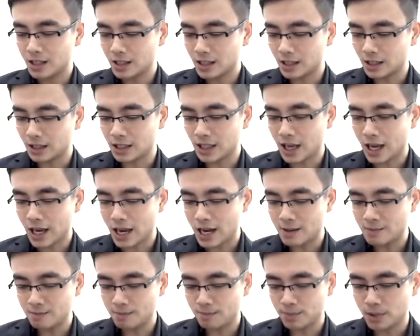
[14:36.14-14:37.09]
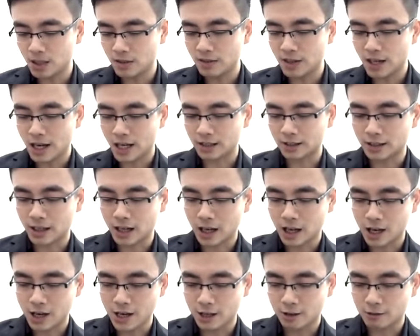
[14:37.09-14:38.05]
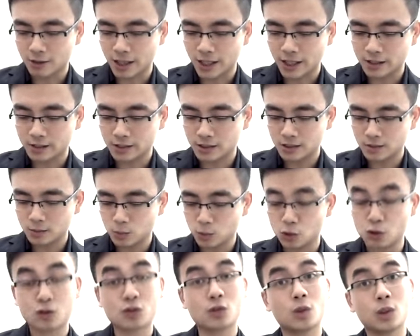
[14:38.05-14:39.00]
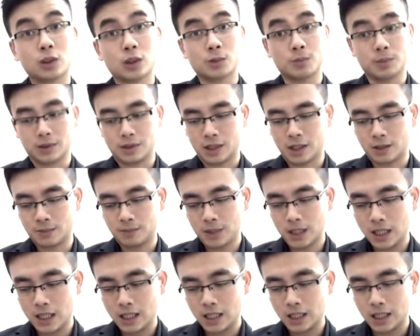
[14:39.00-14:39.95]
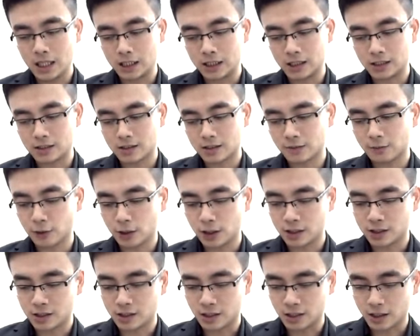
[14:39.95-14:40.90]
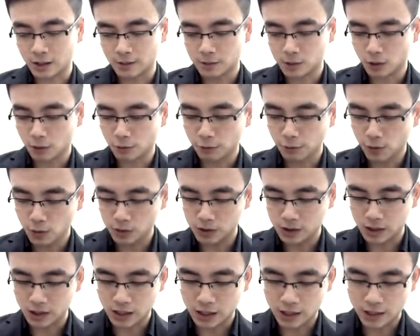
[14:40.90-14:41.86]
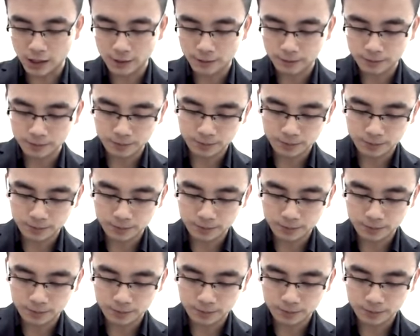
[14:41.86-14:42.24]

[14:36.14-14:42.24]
At the N P V at the higher rate, which is twenty percent, it is thirty-nine. So forty-nine